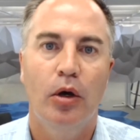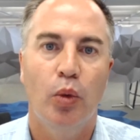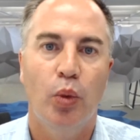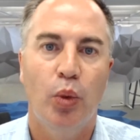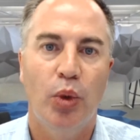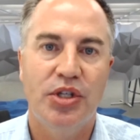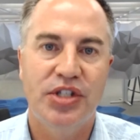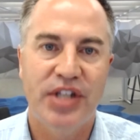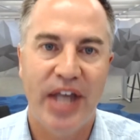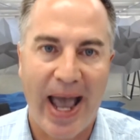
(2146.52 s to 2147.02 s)

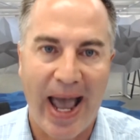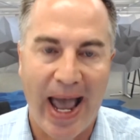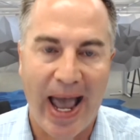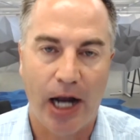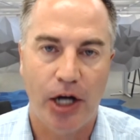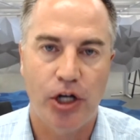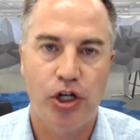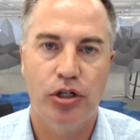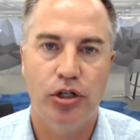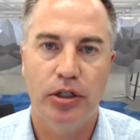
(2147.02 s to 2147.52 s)
was
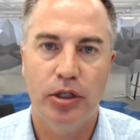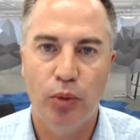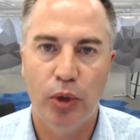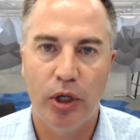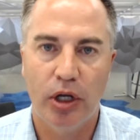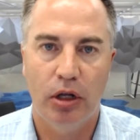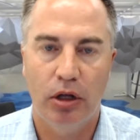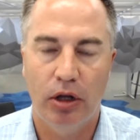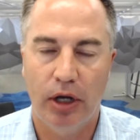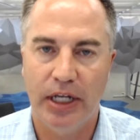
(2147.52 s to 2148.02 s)
actually
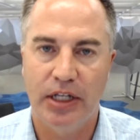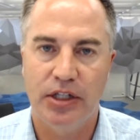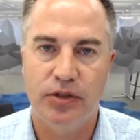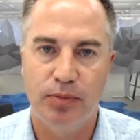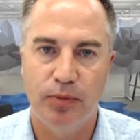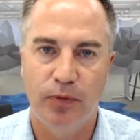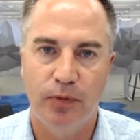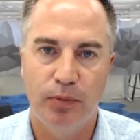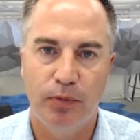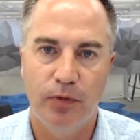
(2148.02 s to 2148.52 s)
what clients
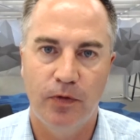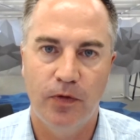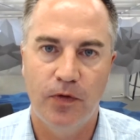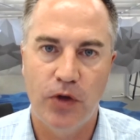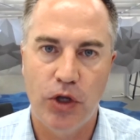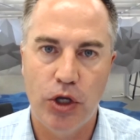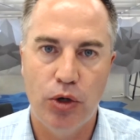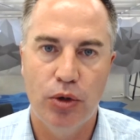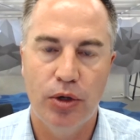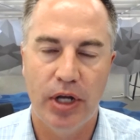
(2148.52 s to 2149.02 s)

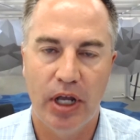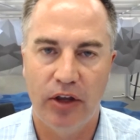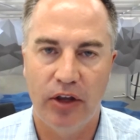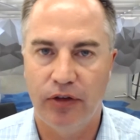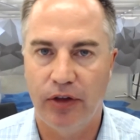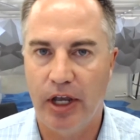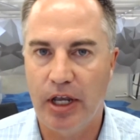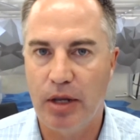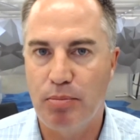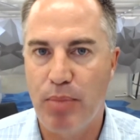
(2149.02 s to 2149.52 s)
viewed
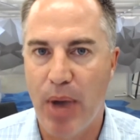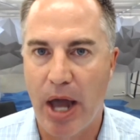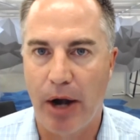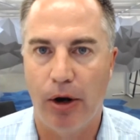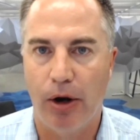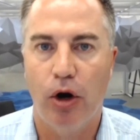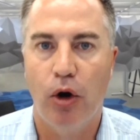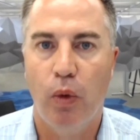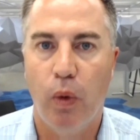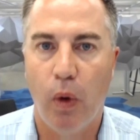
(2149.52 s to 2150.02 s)
as like
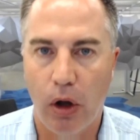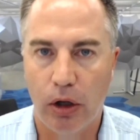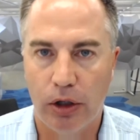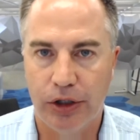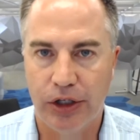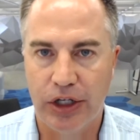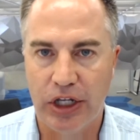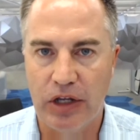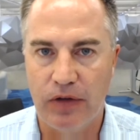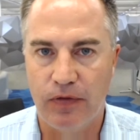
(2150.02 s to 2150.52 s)
better
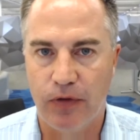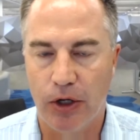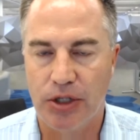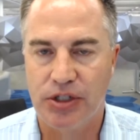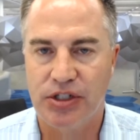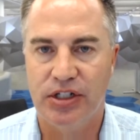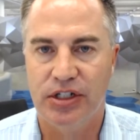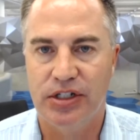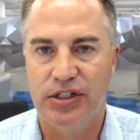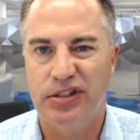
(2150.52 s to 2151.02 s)
quality
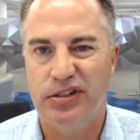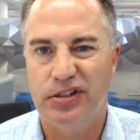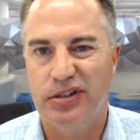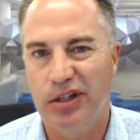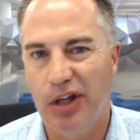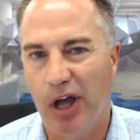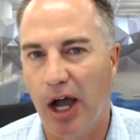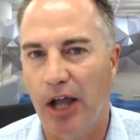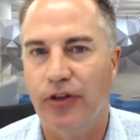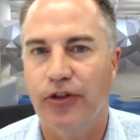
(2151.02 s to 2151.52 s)
versus
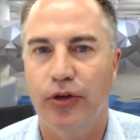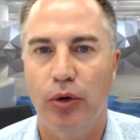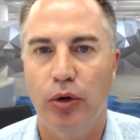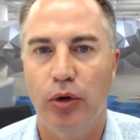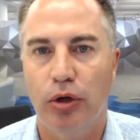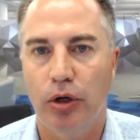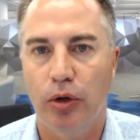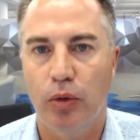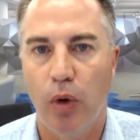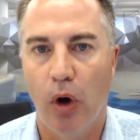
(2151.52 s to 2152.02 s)
not so
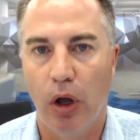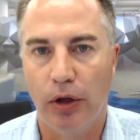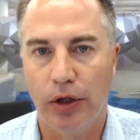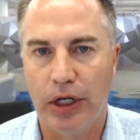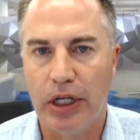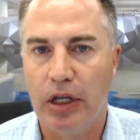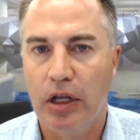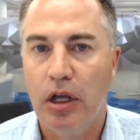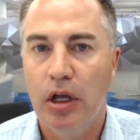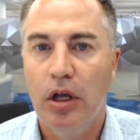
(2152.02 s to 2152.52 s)
good
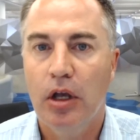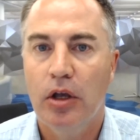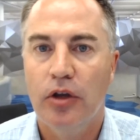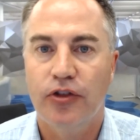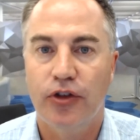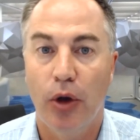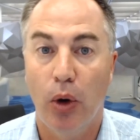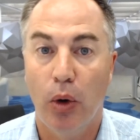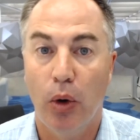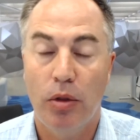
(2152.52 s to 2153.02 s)
quality.
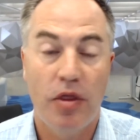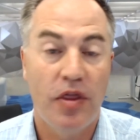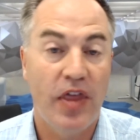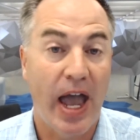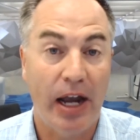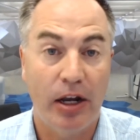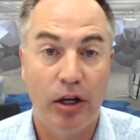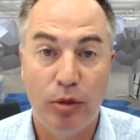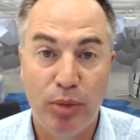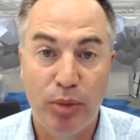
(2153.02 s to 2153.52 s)
So
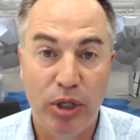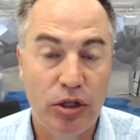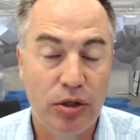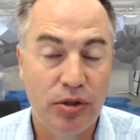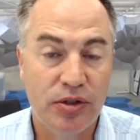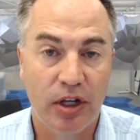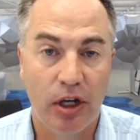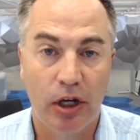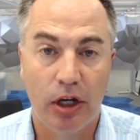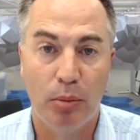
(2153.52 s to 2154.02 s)
that could be
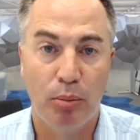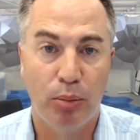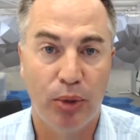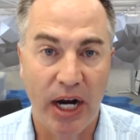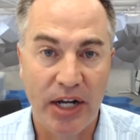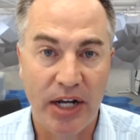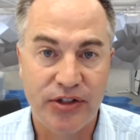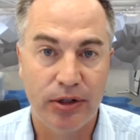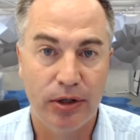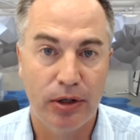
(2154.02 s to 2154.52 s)
using a
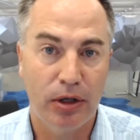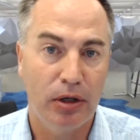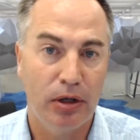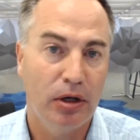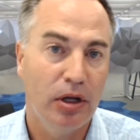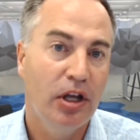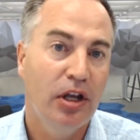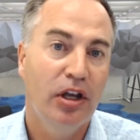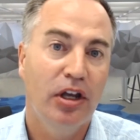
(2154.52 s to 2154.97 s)
compressor.